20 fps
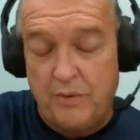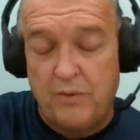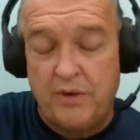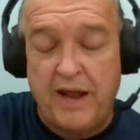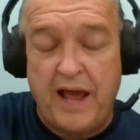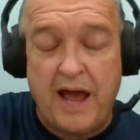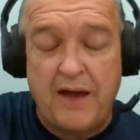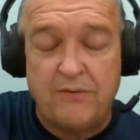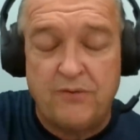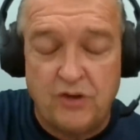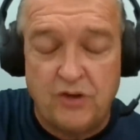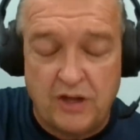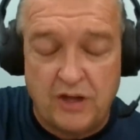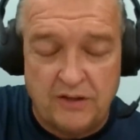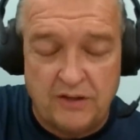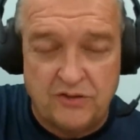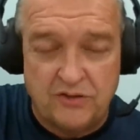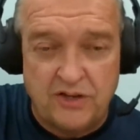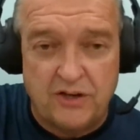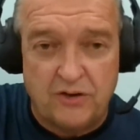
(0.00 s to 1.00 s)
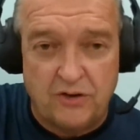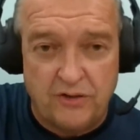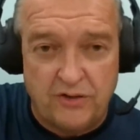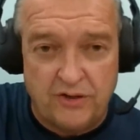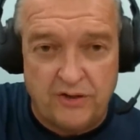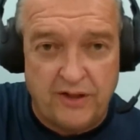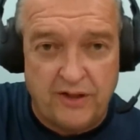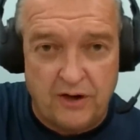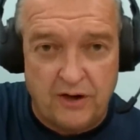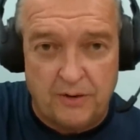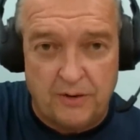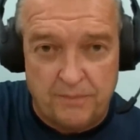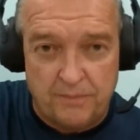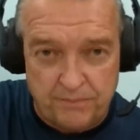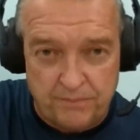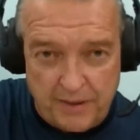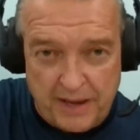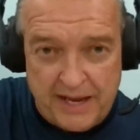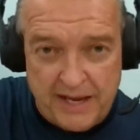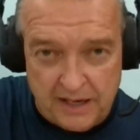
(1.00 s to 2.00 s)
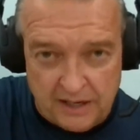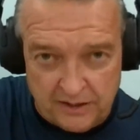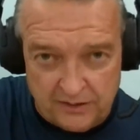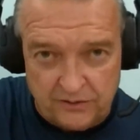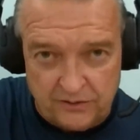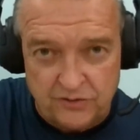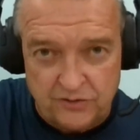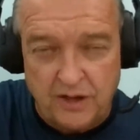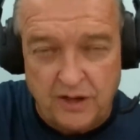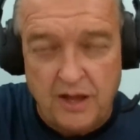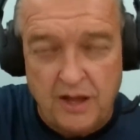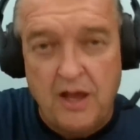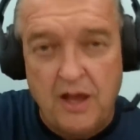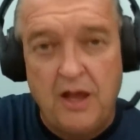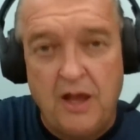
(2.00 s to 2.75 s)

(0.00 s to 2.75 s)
would have to consider that they are pagans.